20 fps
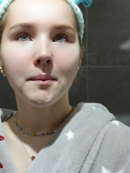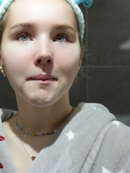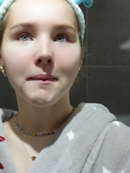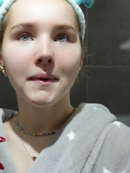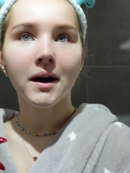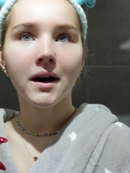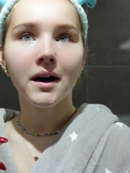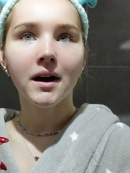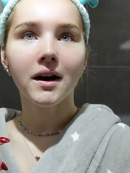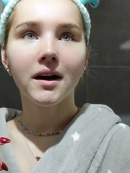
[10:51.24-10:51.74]

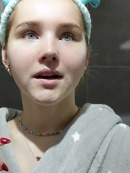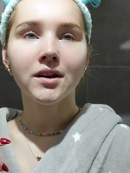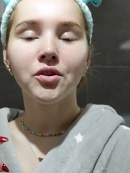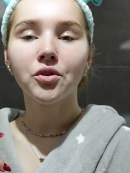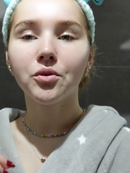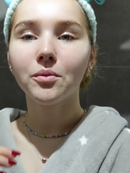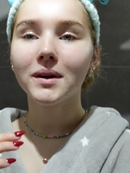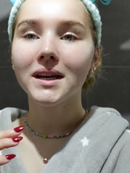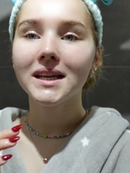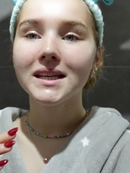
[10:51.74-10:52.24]
But
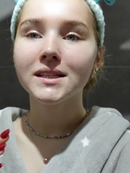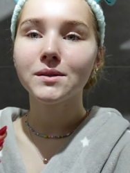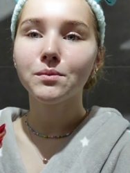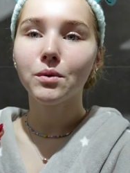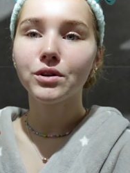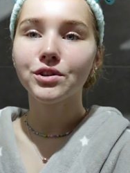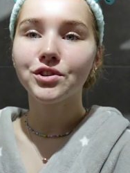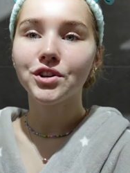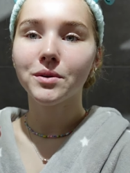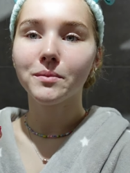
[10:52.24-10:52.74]
normally
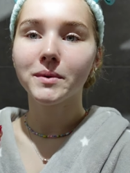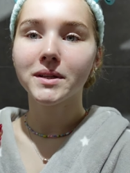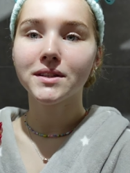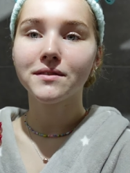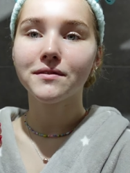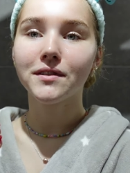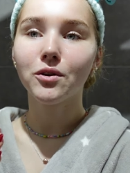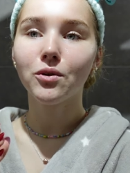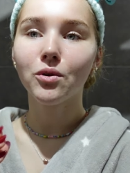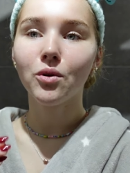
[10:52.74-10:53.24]
spot treatments
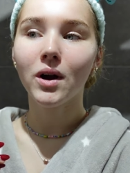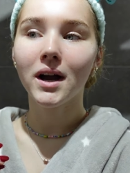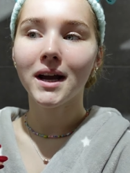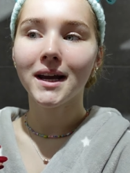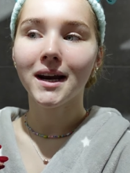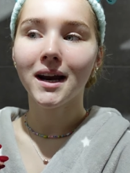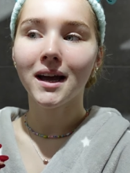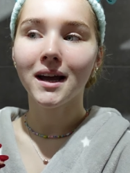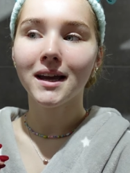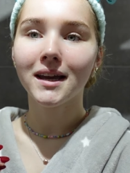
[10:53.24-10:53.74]
feel
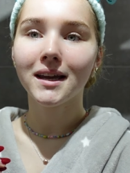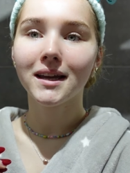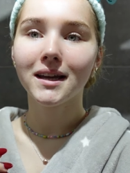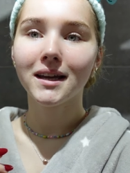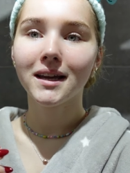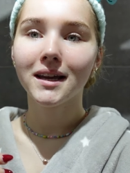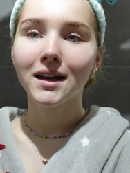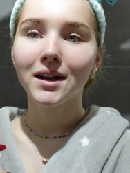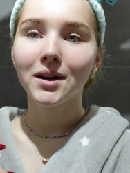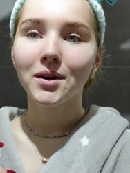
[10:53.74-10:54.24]
quite
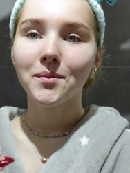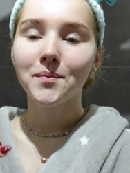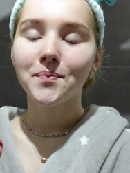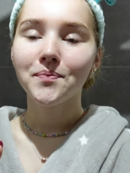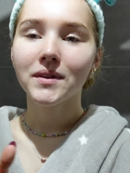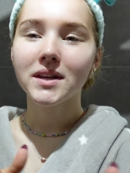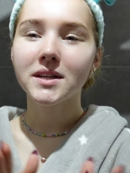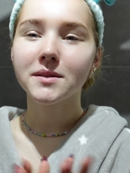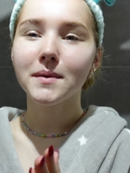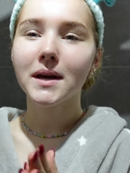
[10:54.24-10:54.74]
like,
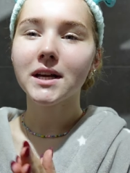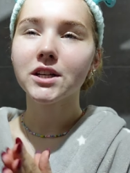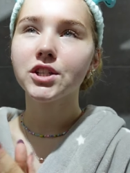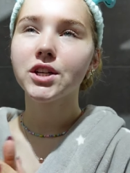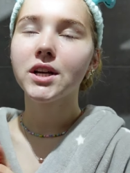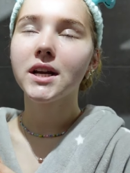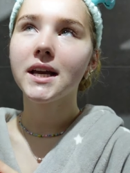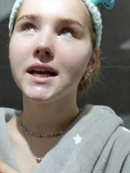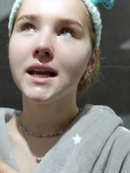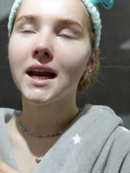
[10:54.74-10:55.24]

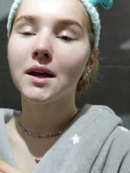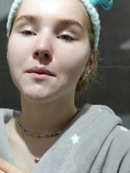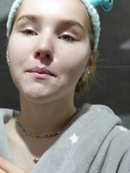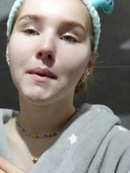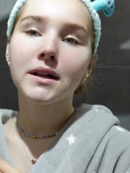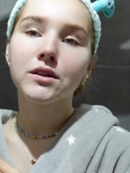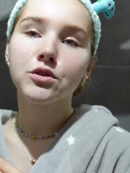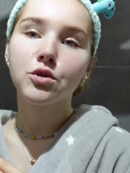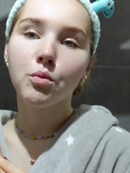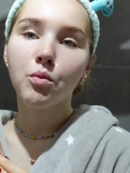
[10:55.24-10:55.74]
especially like
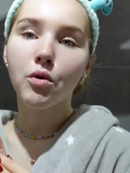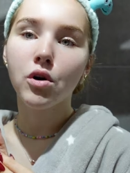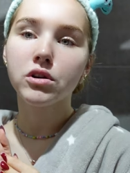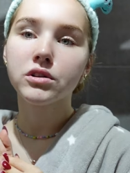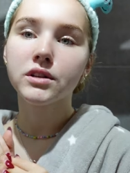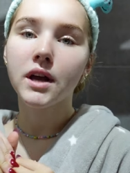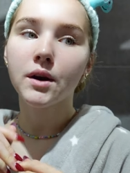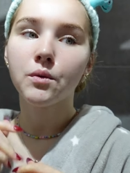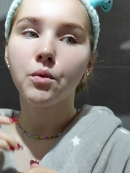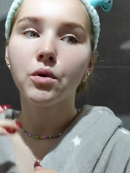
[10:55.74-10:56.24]
benzoyl
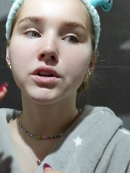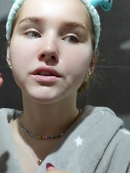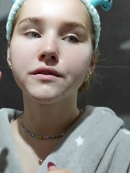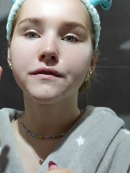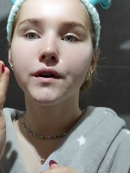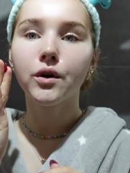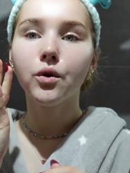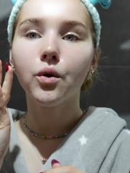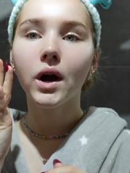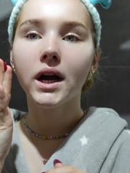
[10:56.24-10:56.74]
peroxide ones,
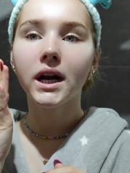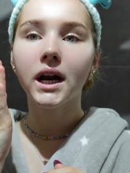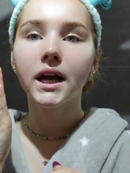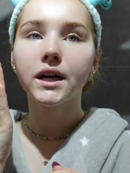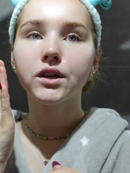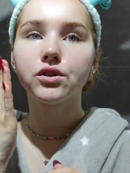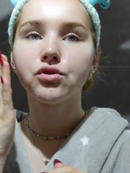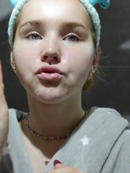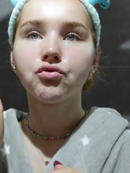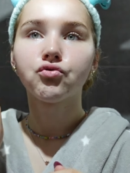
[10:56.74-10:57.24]
feel quite
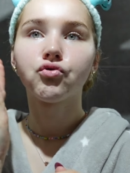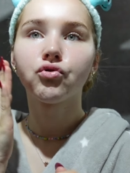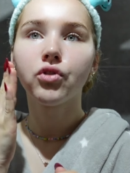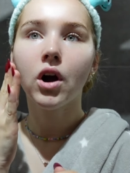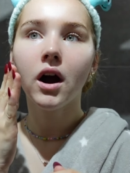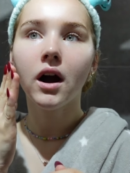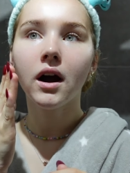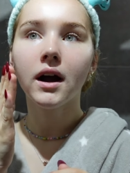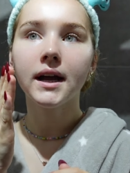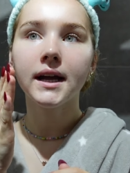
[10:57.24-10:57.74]
like
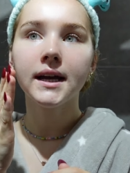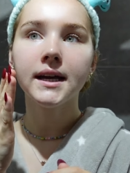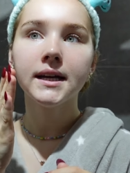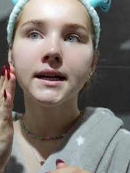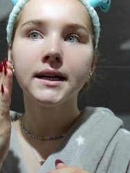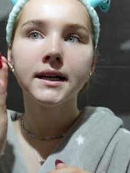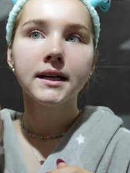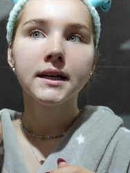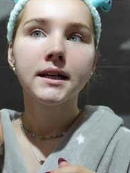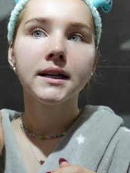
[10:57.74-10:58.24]
dry,
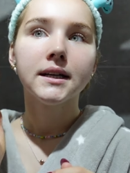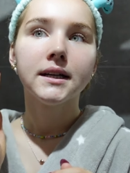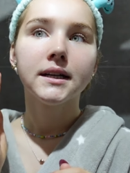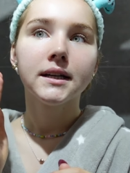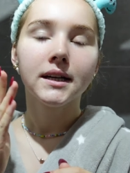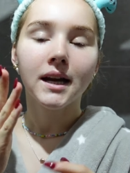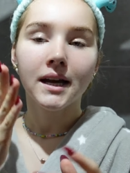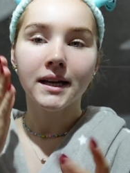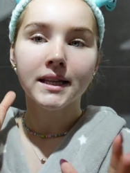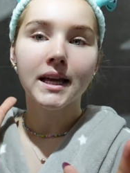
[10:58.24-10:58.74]

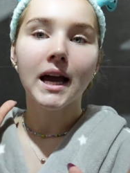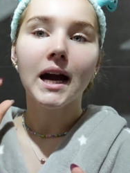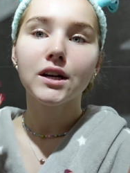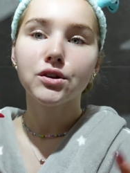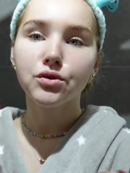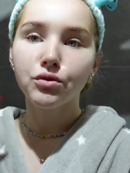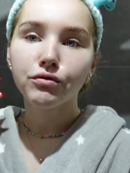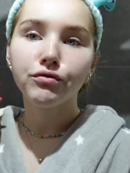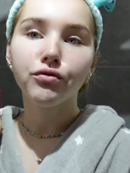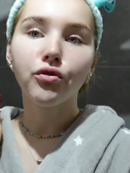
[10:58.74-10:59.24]
like the
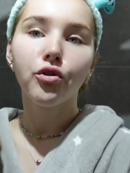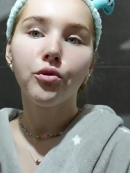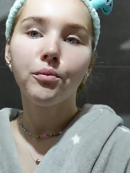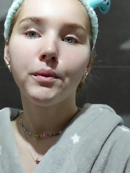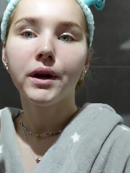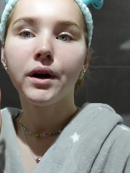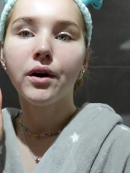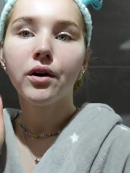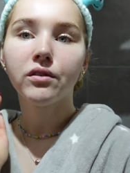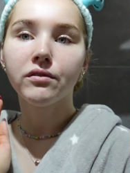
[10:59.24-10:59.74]
actual
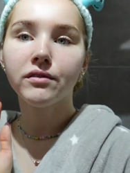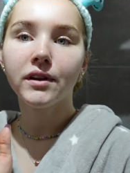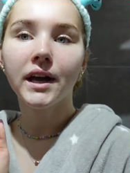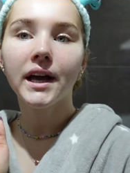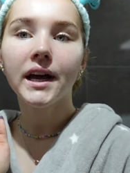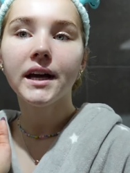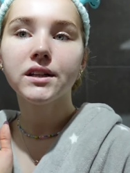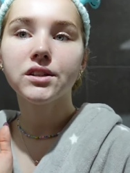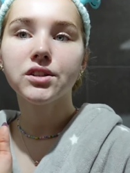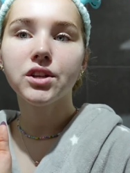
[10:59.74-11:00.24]
formula of it.